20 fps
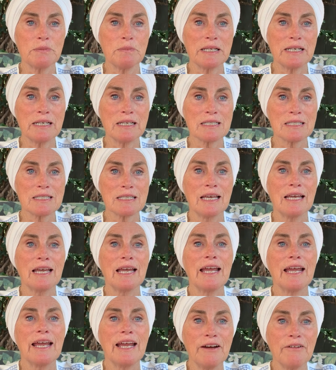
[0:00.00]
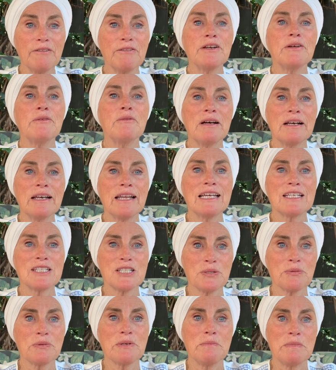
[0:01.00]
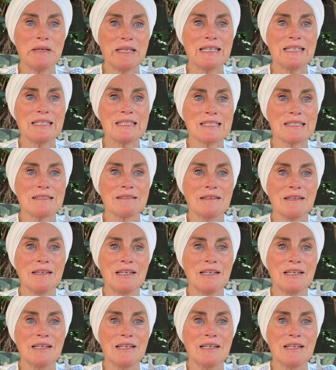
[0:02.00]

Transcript: minutes. Everyone has 3 minutes.